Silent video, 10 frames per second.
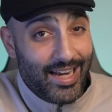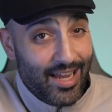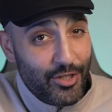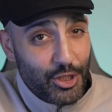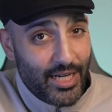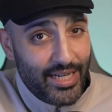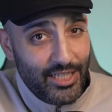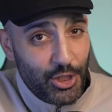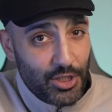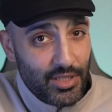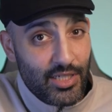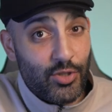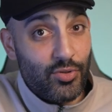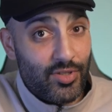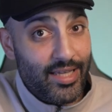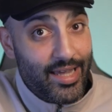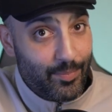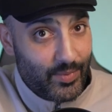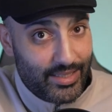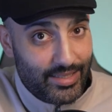Another challenge is to stay
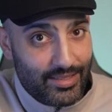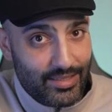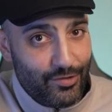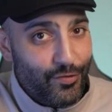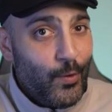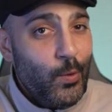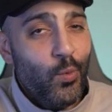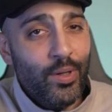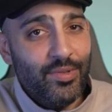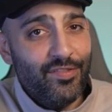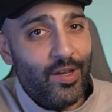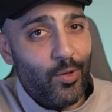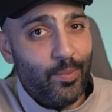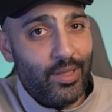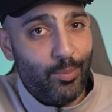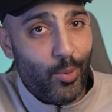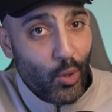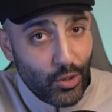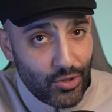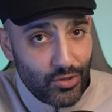updated. Follow web development
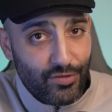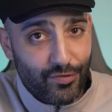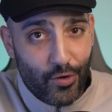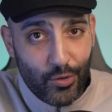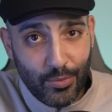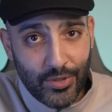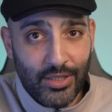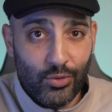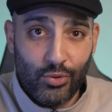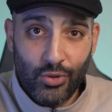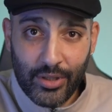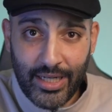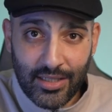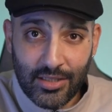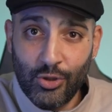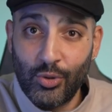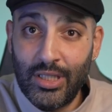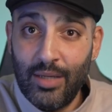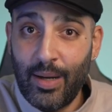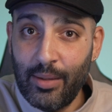blogs, forums and tutorials to
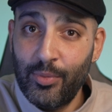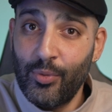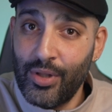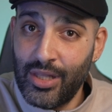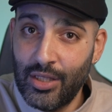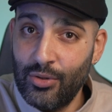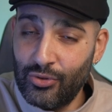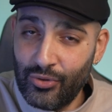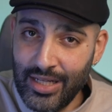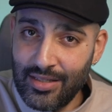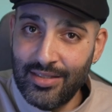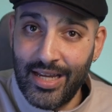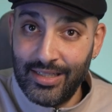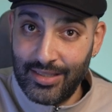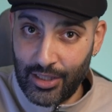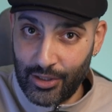keep up with the new trends and